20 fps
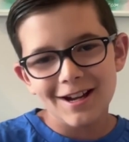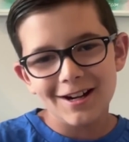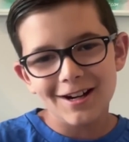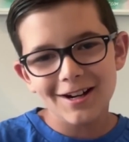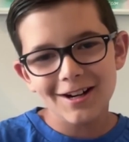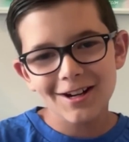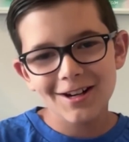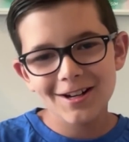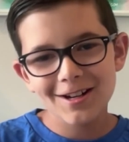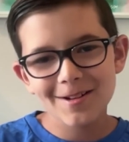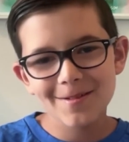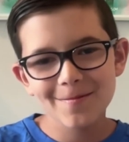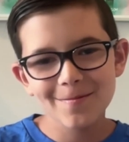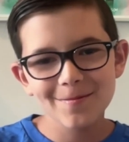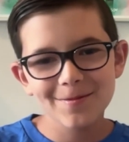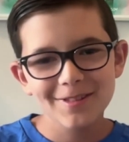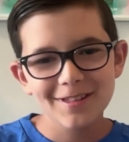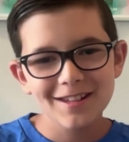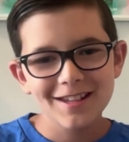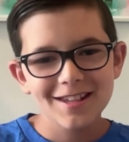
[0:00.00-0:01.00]
Um,
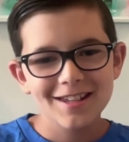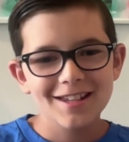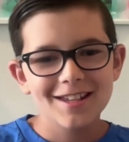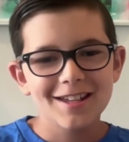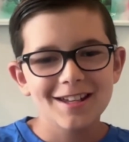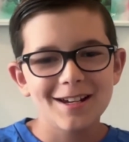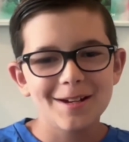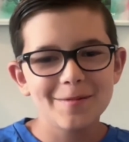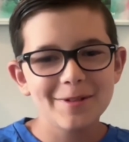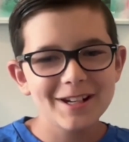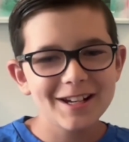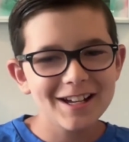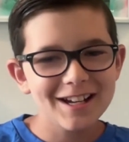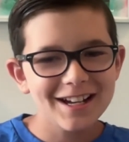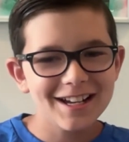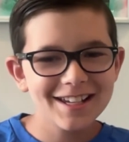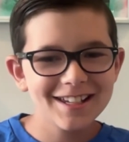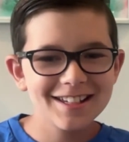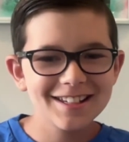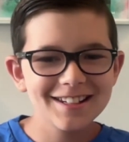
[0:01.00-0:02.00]
I mean,
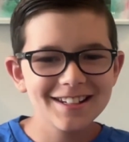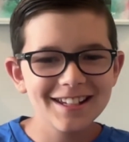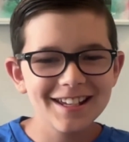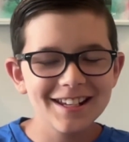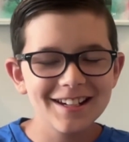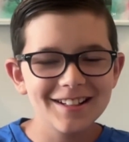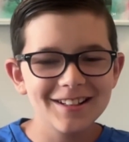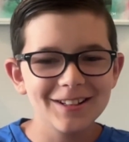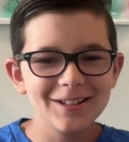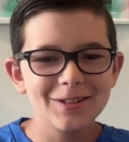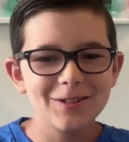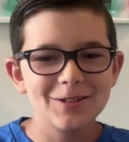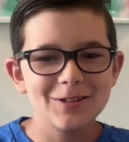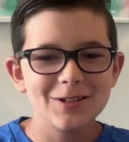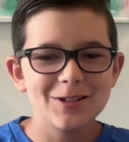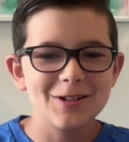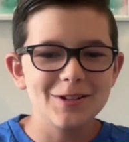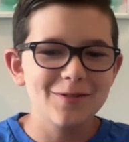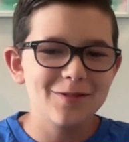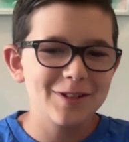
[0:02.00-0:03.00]
I can get a little
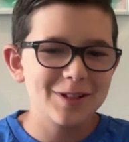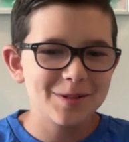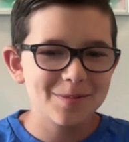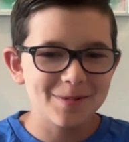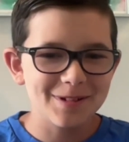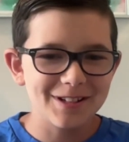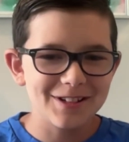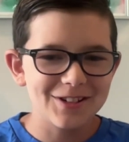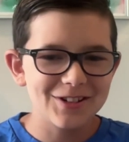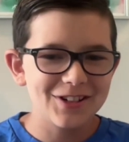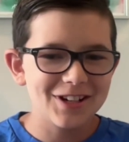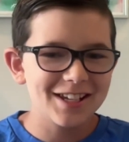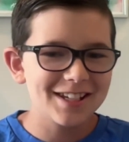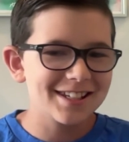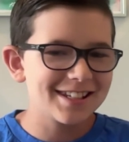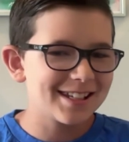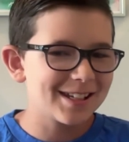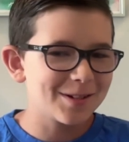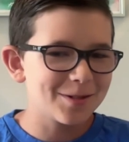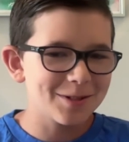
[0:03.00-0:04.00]
nervous, but
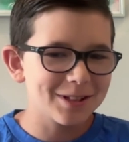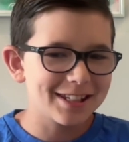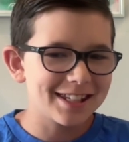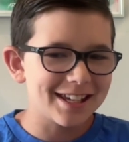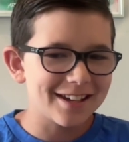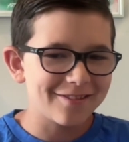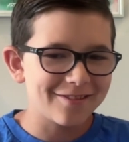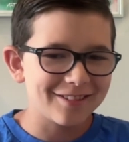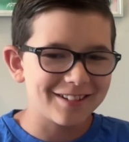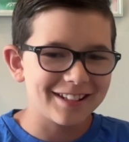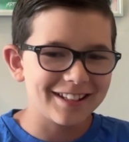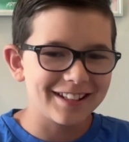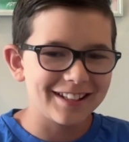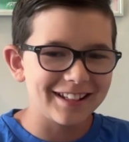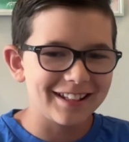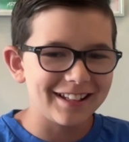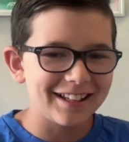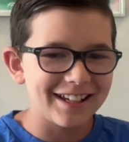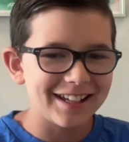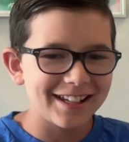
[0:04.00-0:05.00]
Jay-Z was
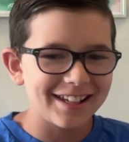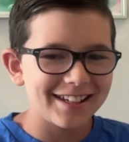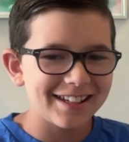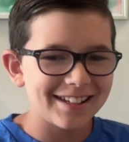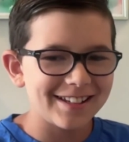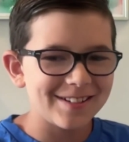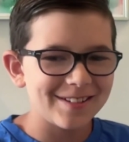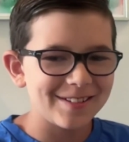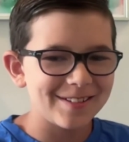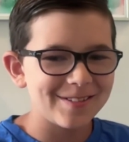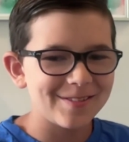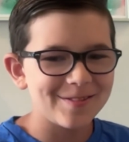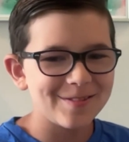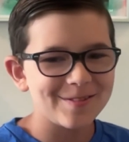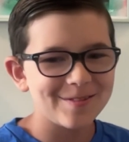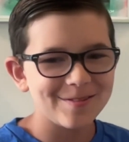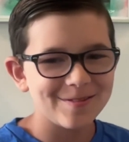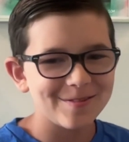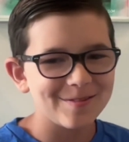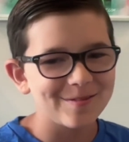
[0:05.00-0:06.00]
definitely like
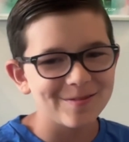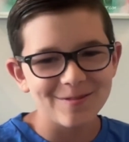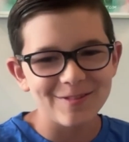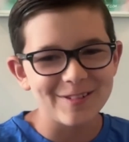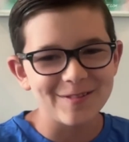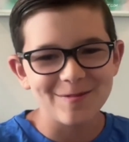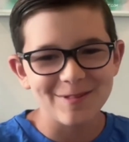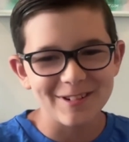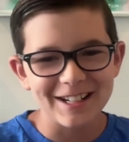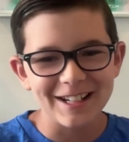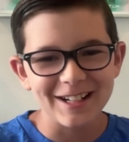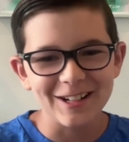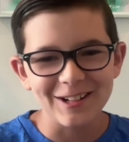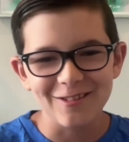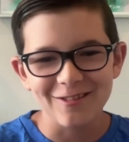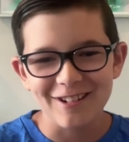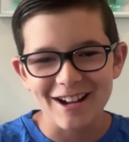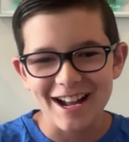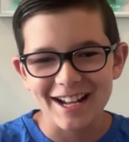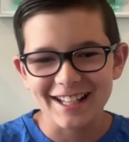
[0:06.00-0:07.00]
pretty
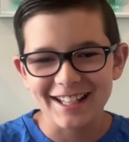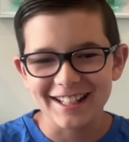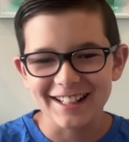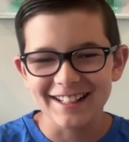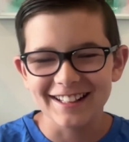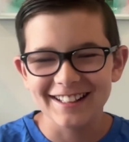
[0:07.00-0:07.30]
nerve-wracking.